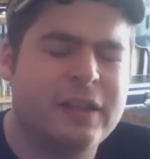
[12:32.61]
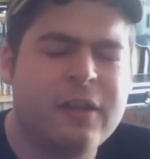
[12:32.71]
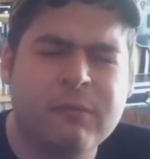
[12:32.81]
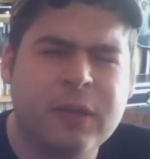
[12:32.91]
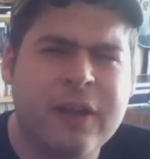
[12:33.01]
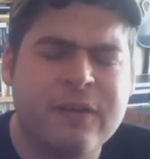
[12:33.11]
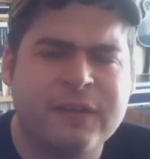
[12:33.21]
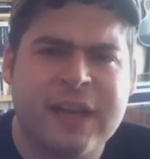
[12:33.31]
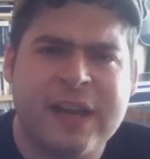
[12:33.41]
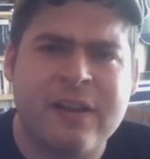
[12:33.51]
the
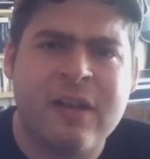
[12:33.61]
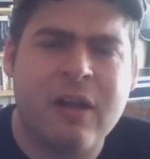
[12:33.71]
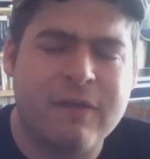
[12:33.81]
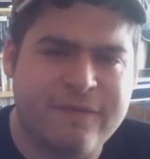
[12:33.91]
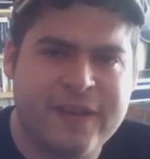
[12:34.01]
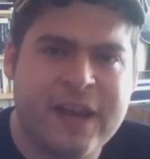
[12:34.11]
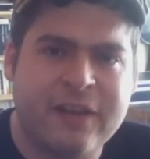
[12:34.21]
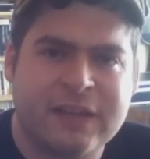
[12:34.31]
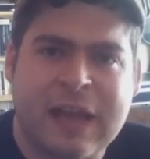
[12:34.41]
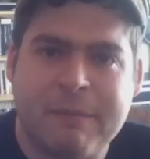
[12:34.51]
uploading on
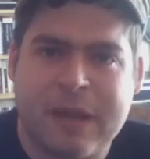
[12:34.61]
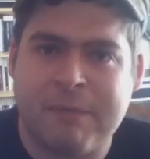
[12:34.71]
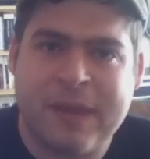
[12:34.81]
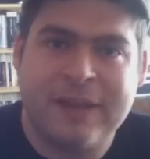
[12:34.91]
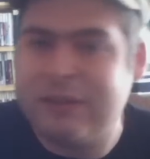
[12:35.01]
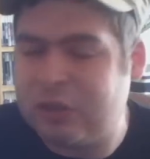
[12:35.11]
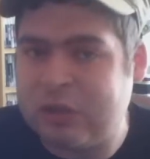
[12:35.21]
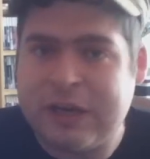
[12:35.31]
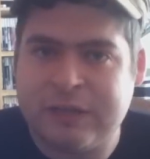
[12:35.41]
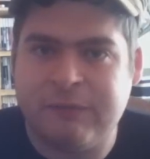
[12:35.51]
videos can be a bit
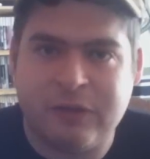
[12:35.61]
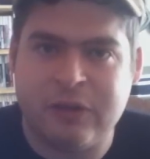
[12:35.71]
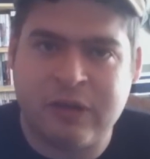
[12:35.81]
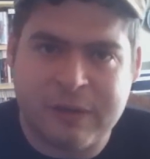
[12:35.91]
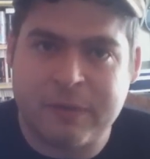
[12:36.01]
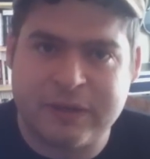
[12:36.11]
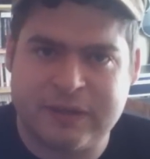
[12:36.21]
stressful and all that,